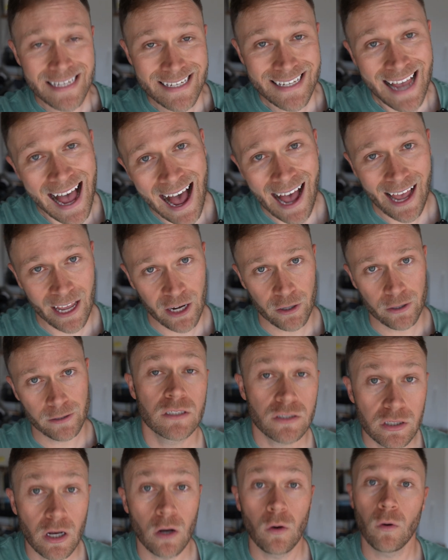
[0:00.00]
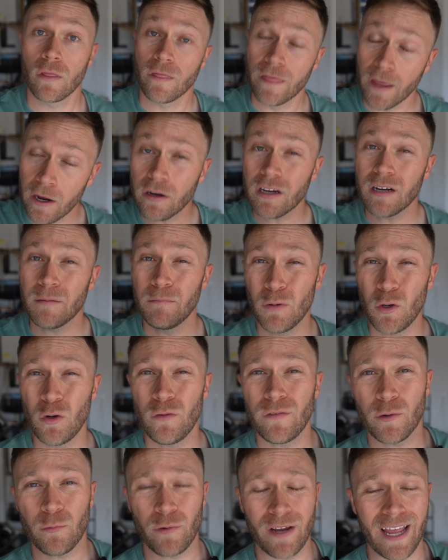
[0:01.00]
is higher. So they're gonna
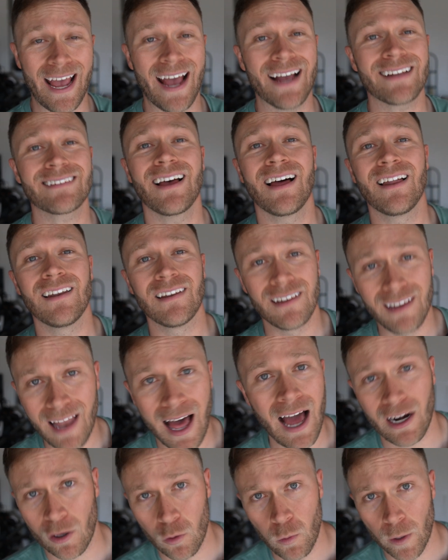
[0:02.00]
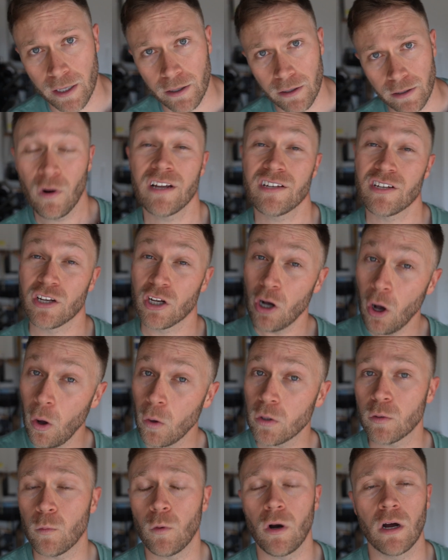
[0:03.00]
move and react a lot quicker. Whereas in
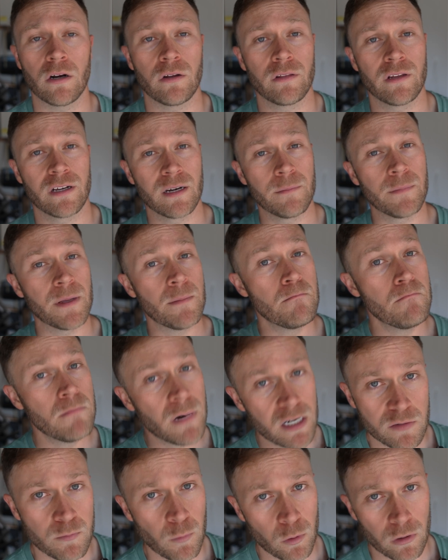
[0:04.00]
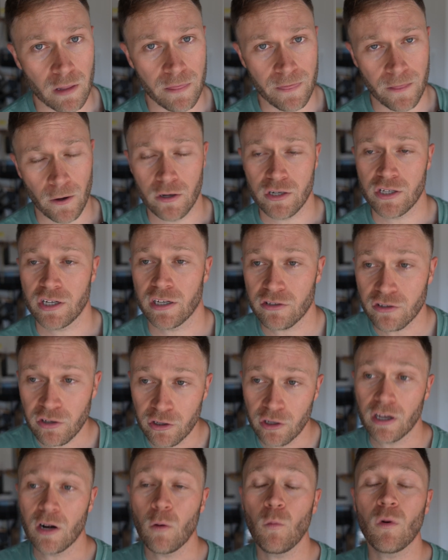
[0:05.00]
colder water, they're gonna be much more lethargic, so
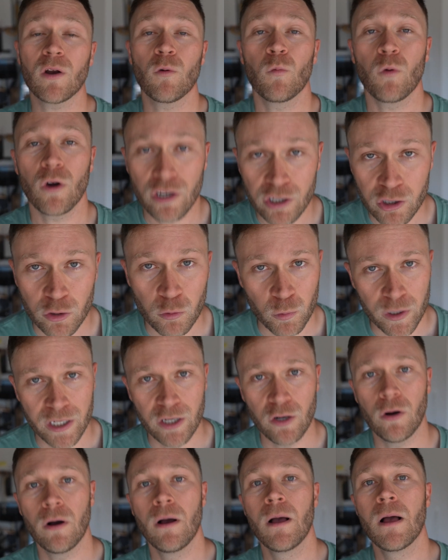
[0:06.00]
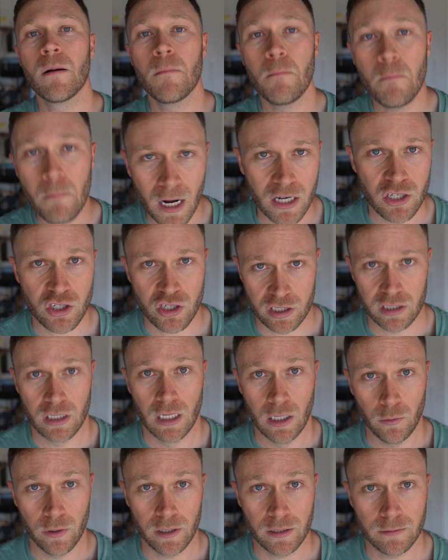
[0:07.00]
you're gonna wanna work your reel much
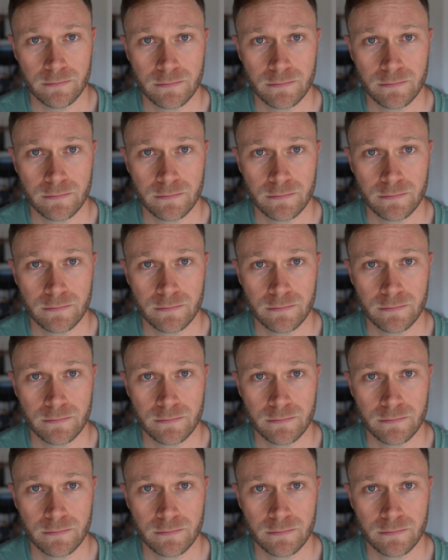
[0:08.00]
slower.